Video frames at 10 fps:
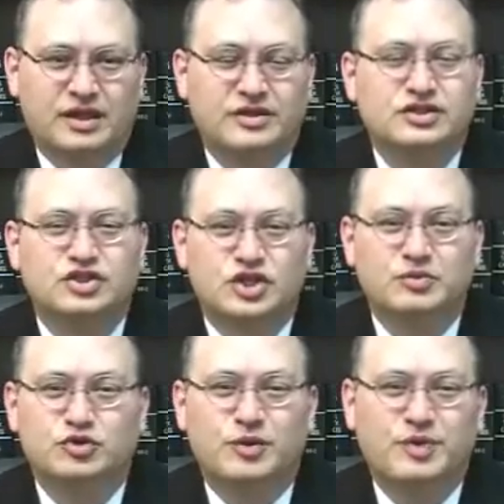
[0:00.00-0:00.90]
This is
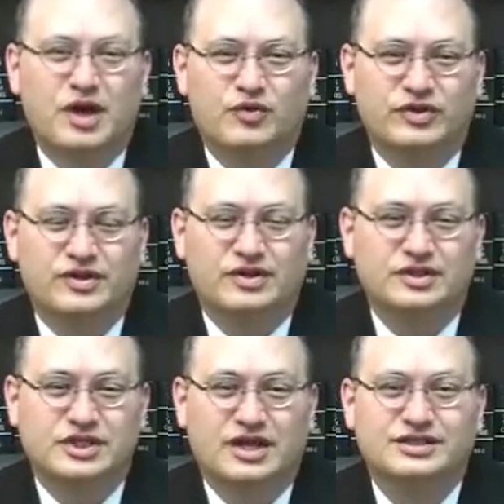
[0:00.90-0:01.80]
Jim Trippon
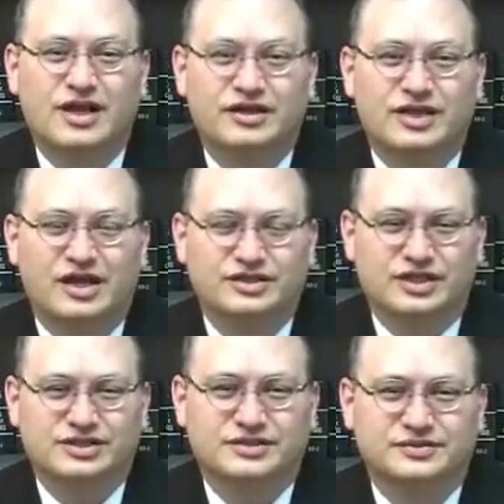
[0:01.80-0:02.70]
with China Stock
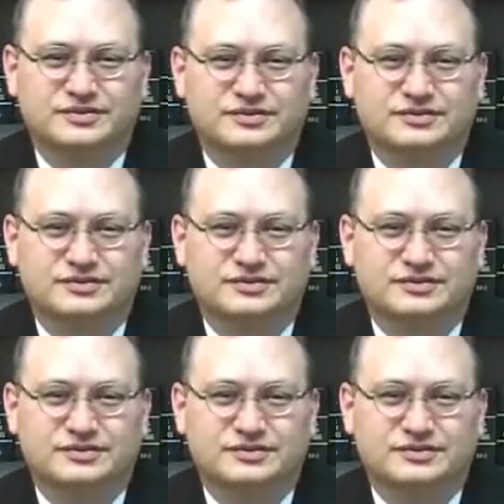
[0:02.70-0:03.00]
Digest.